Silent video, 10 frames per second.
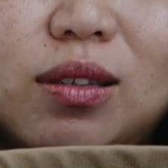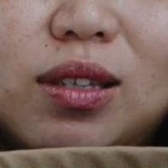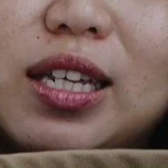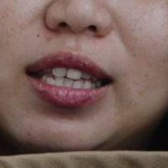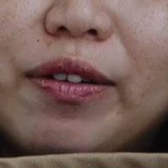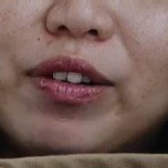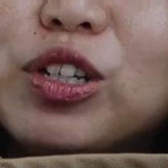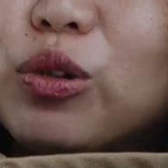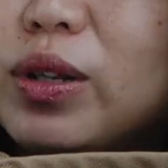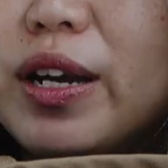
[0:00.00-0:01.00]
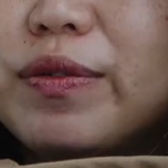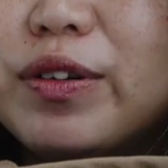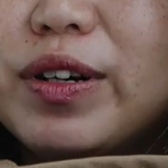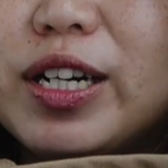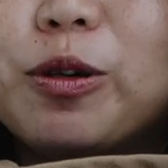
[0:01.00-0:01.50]
they definitely don't have
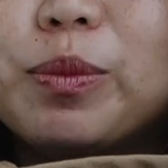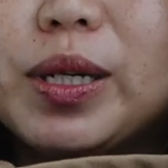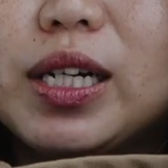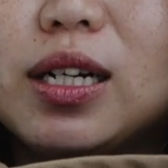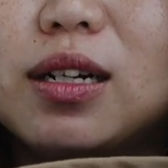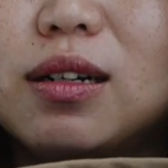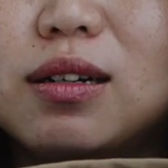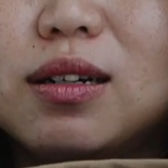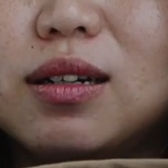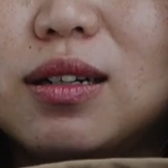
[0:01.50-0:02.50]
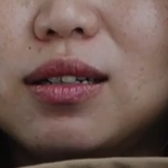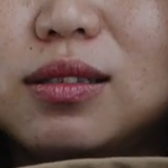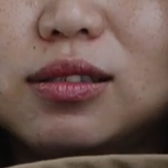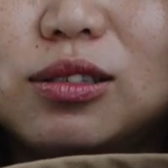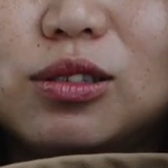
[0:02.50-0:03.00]
it right now, but,
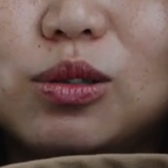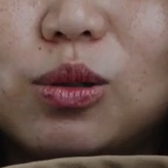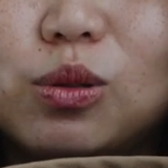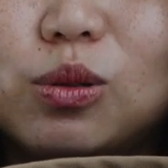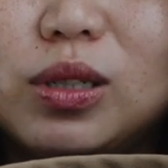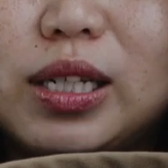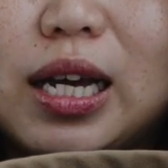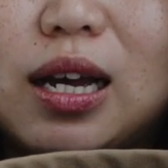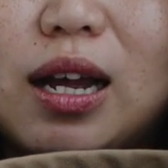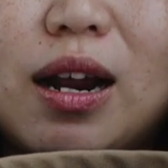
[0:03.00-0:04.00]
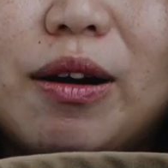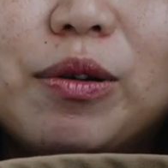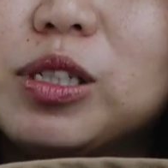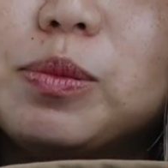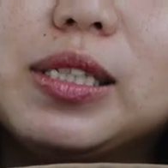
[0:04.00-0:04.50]
so yeah,
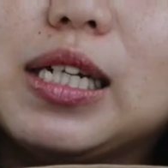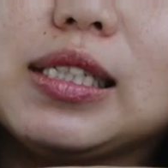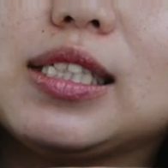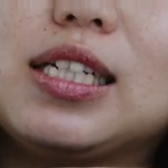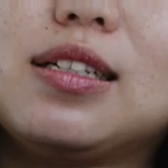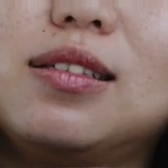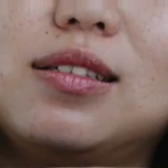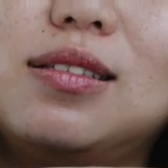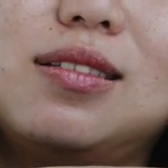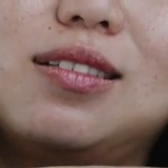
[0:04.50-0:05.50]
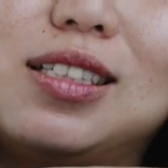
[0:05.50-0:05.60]
everyone's been asking the